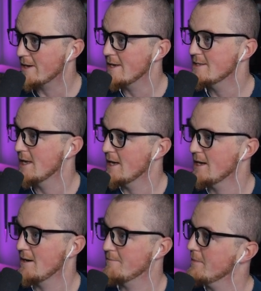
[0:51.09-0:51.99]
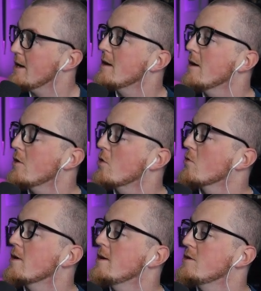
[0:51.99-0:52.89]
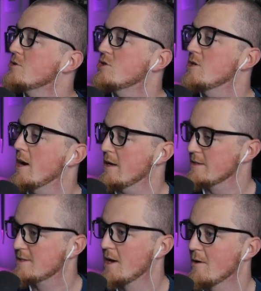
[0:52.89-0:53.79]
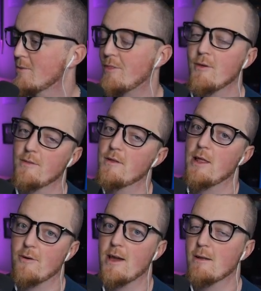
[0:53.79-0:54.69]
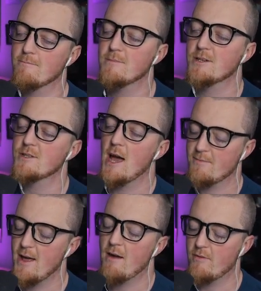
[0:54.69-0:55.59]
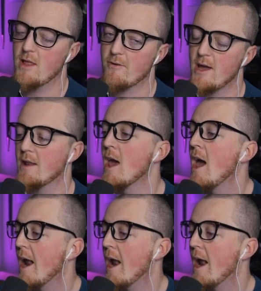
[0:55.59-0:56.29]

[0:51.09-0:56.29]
He's a big green giant with the Larry head, because you have to have the Larry head.